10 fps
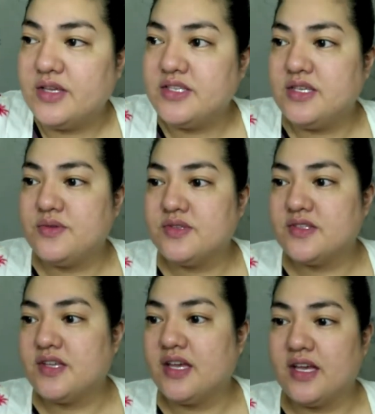
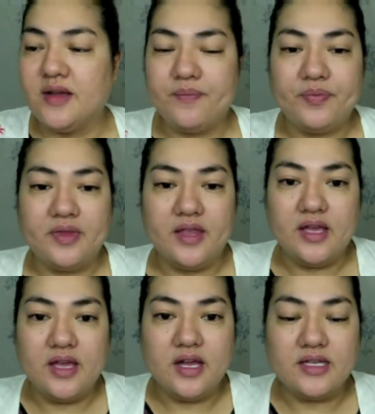use
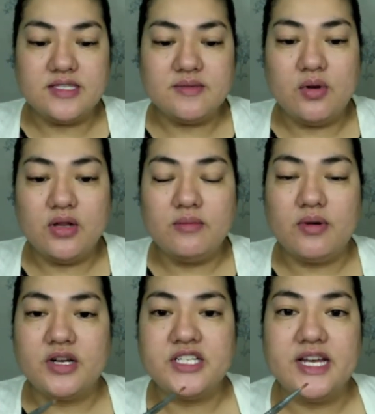a small
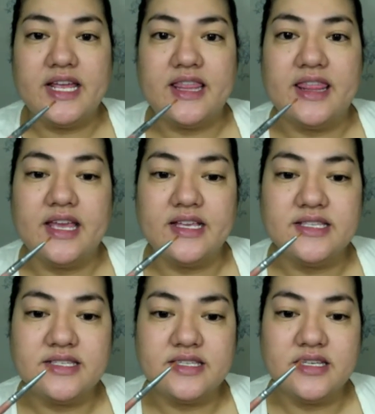brush like
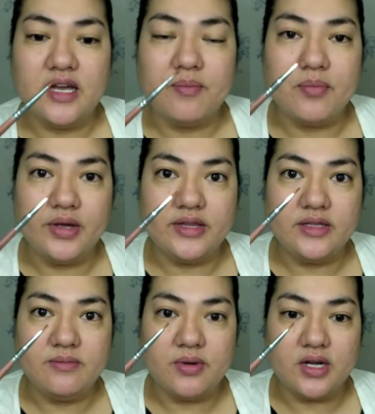this, a
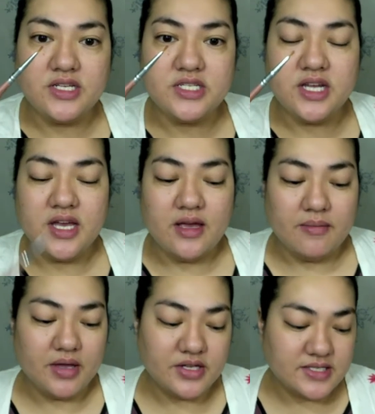pointed brush,
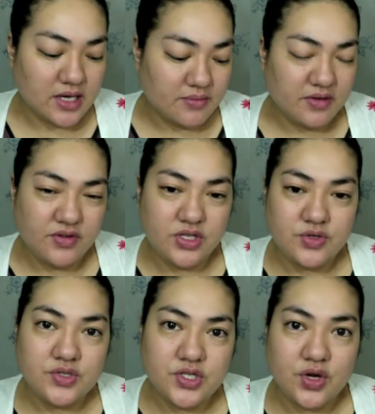because if you
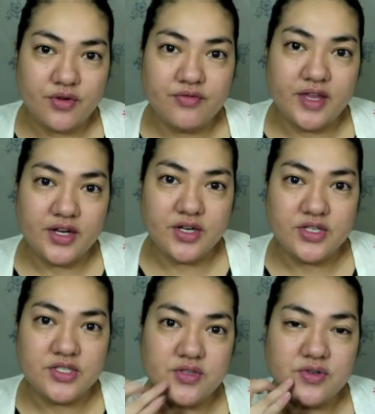use your
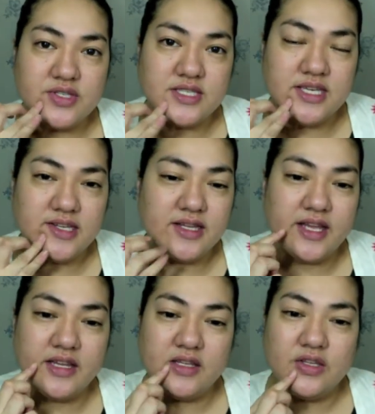fingers to conceal
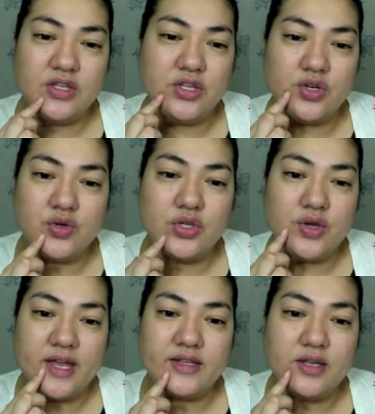and
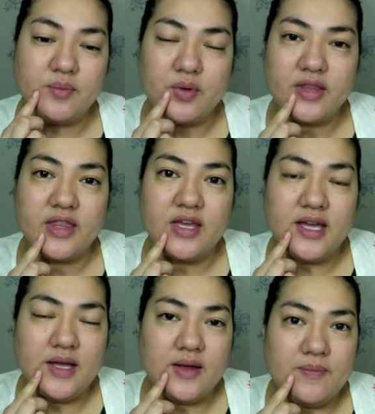you end up with
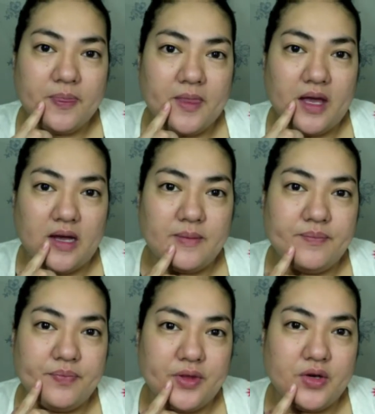
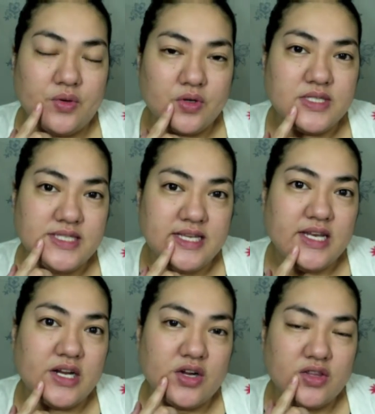
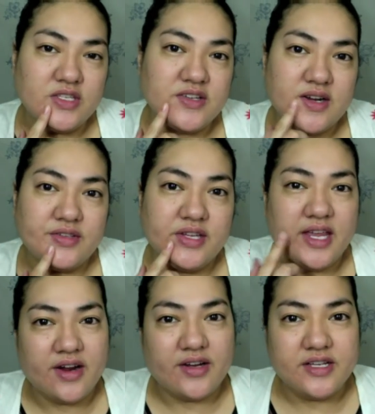concealer on the surrounding
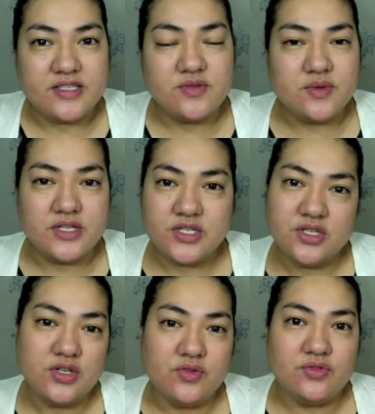areas, which
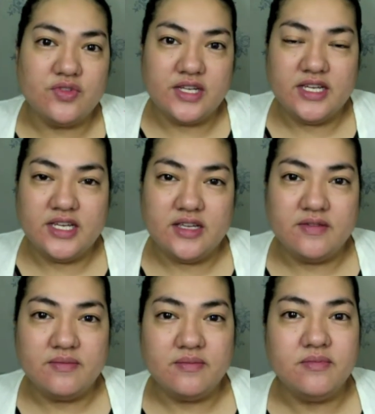you don't really
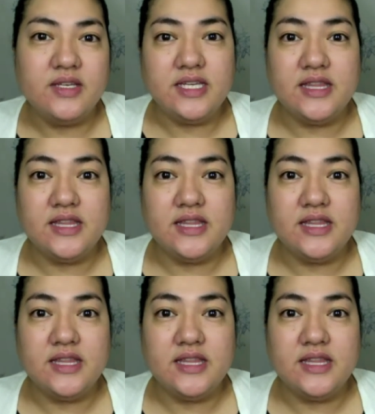need